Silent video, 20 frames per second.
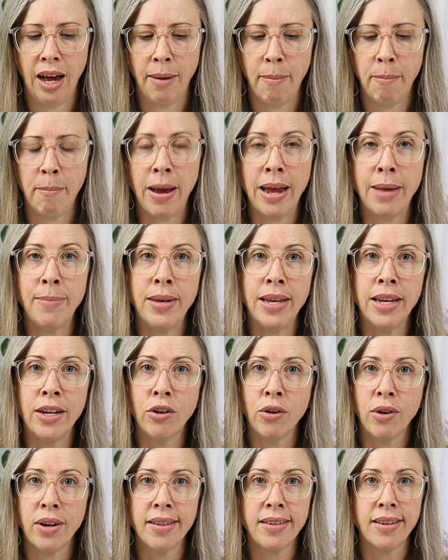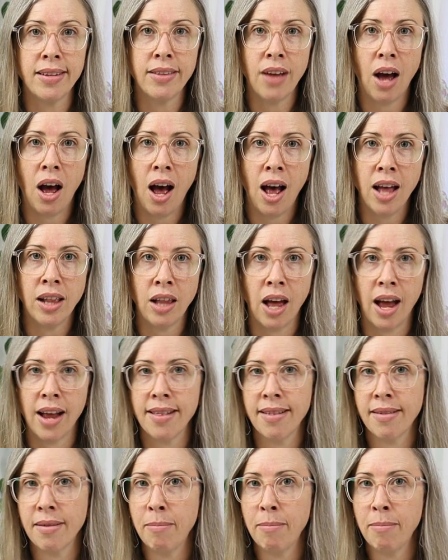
maybe increasing the highlights,